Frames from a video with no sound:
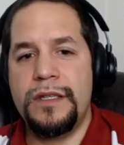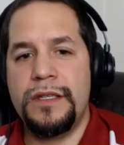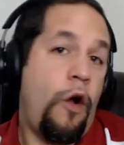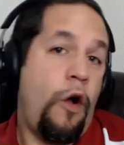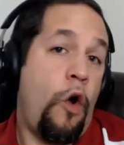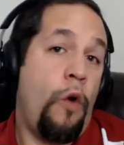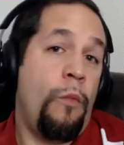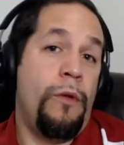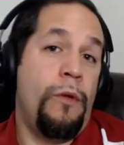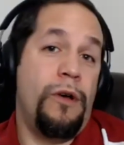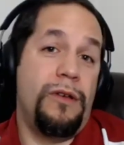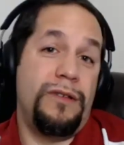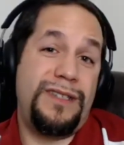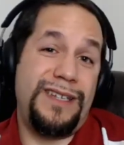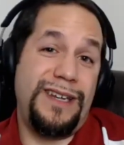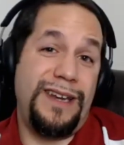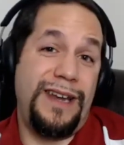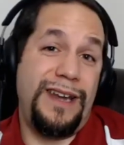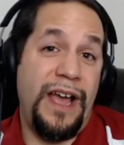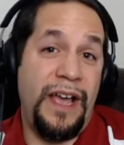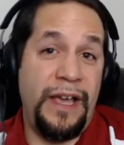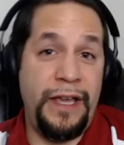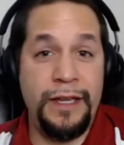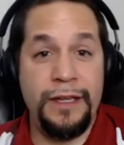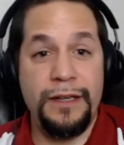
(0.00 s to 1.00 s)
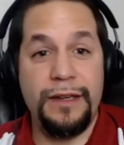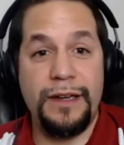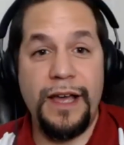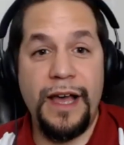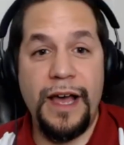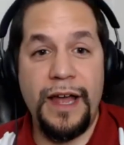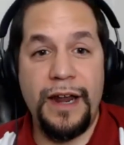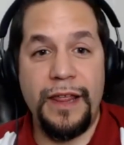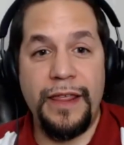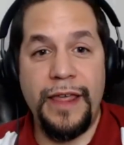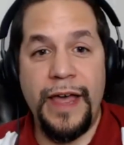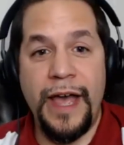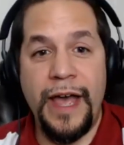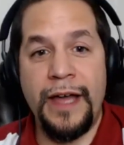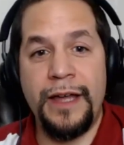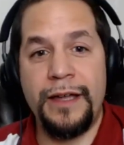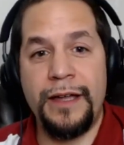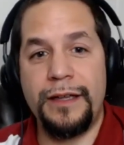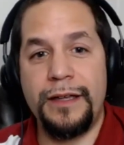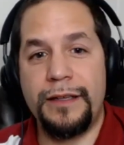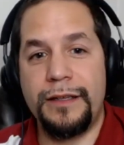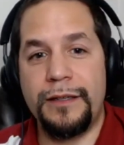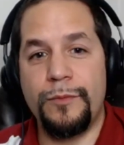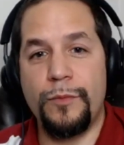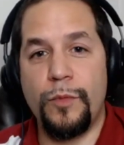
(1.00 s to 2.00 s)
almost a night out of that
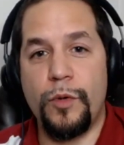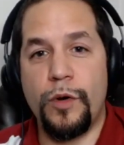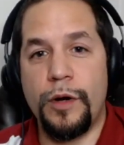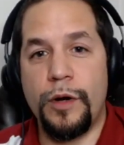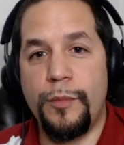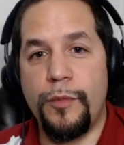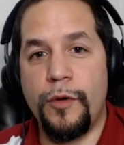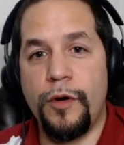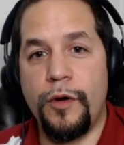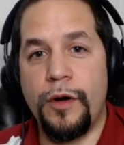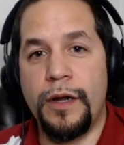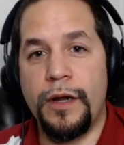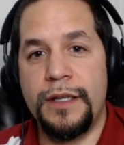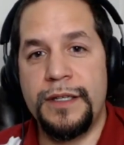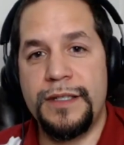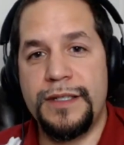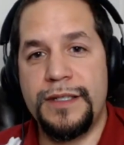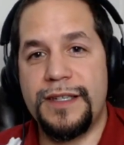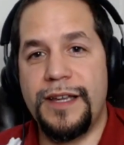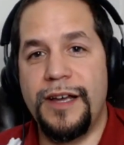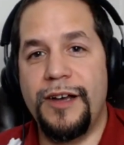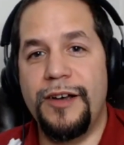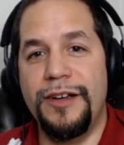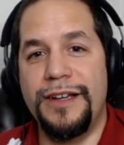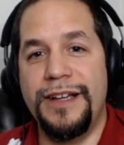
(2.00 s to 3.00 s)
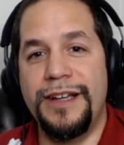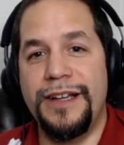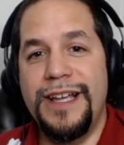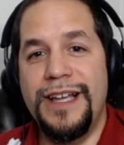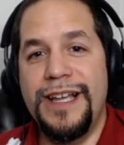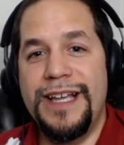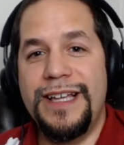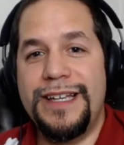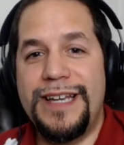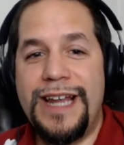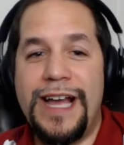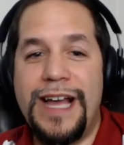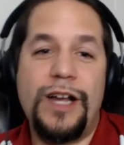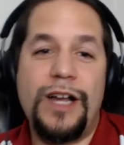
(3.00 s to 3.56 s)
in Bora Bora. So not